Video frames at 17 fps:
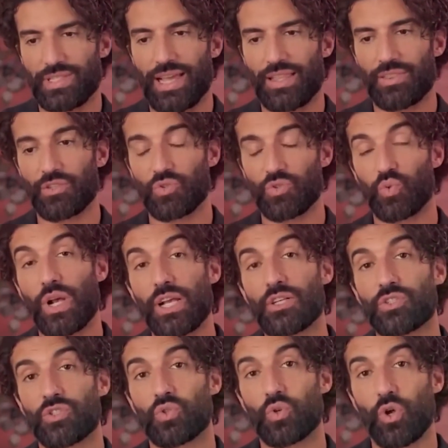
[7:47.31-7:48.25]
He
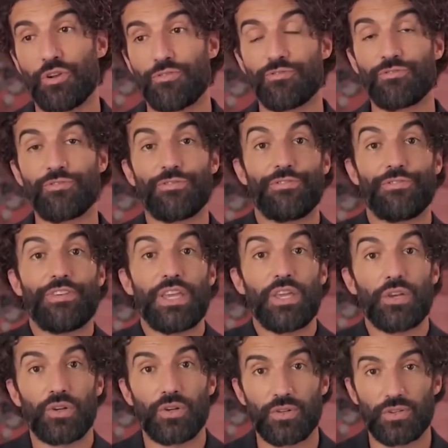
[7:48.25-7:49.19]
recommended the use of
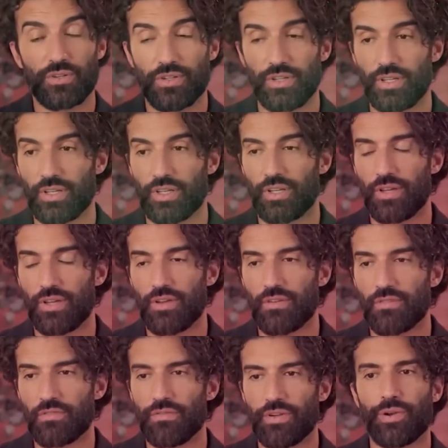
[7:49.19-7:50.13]
intimacy coordinators
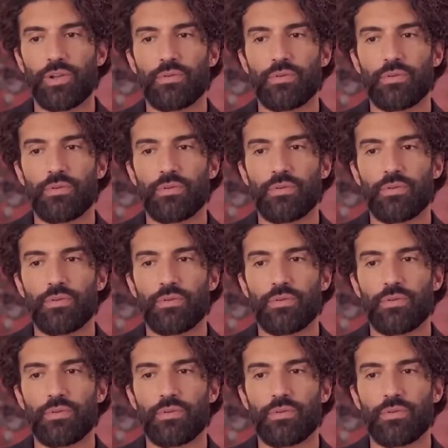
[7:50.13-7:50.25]
and